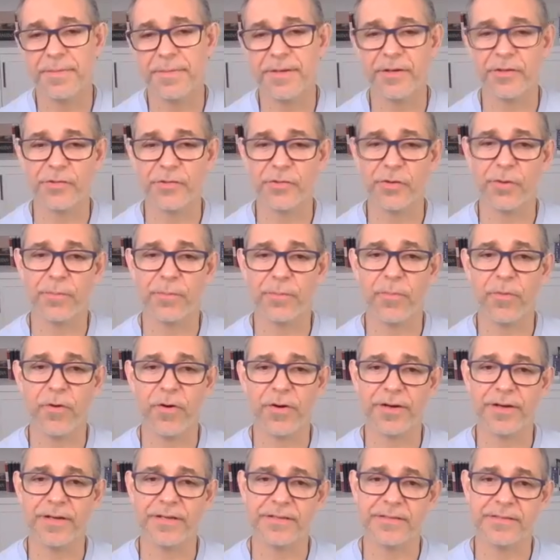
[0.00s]
the minute you are
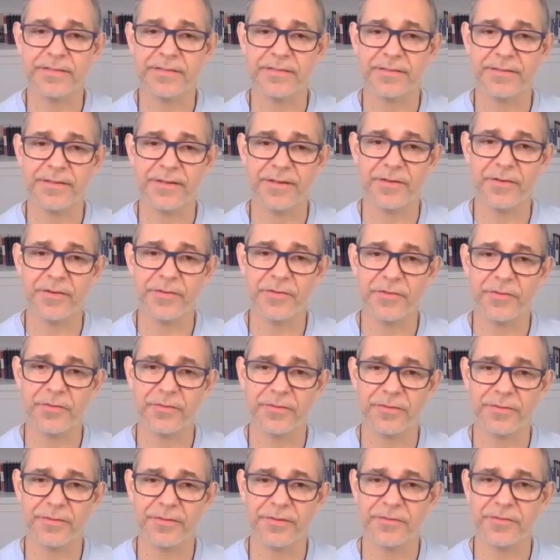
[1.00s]
born is you know
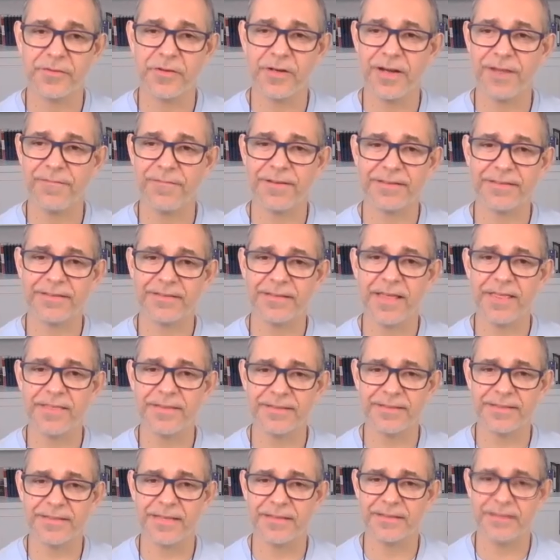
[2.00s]
you you have a
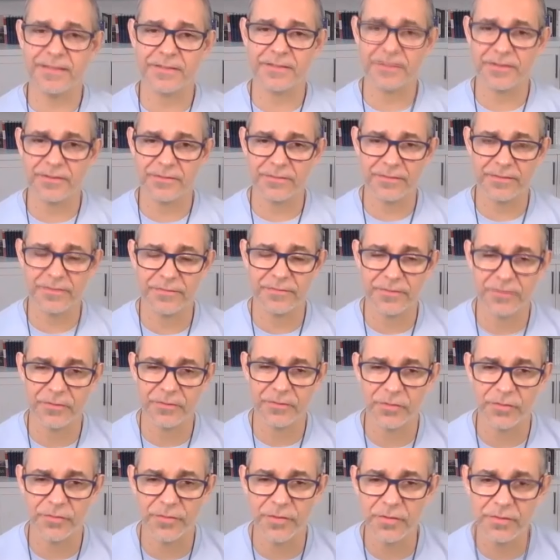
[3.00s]
death sentence in, in
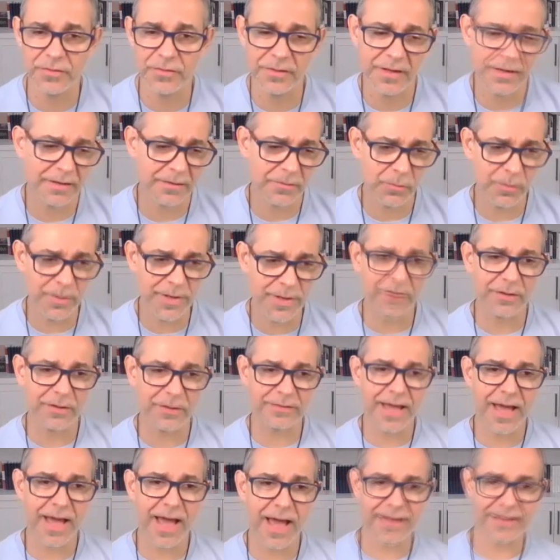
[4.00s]
front exactly. of you we
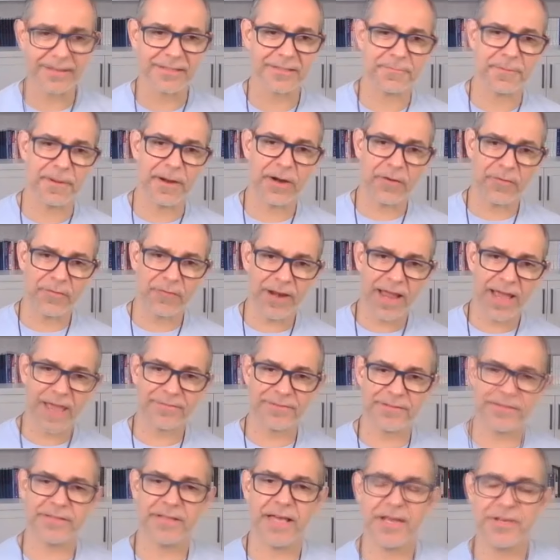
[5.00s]
all die it's part of
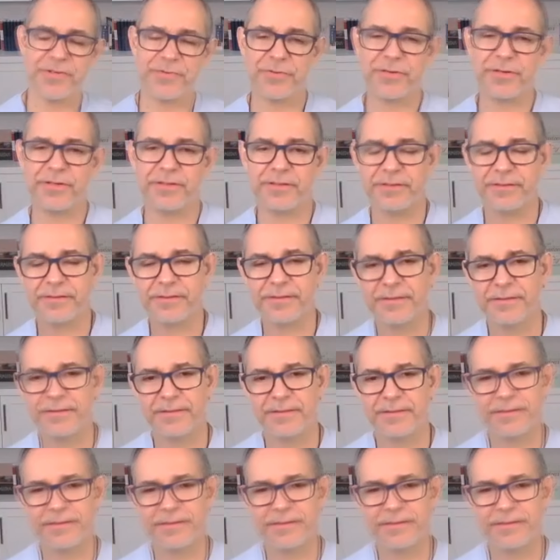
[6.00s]
life it's natural